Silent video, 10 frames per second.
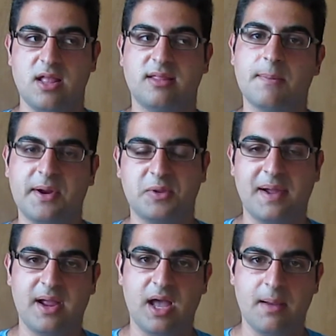compared to
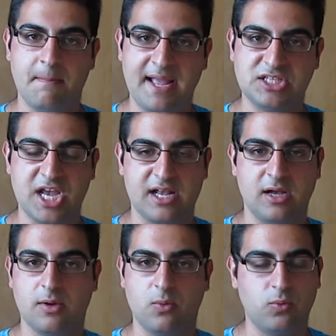my uh, main channel,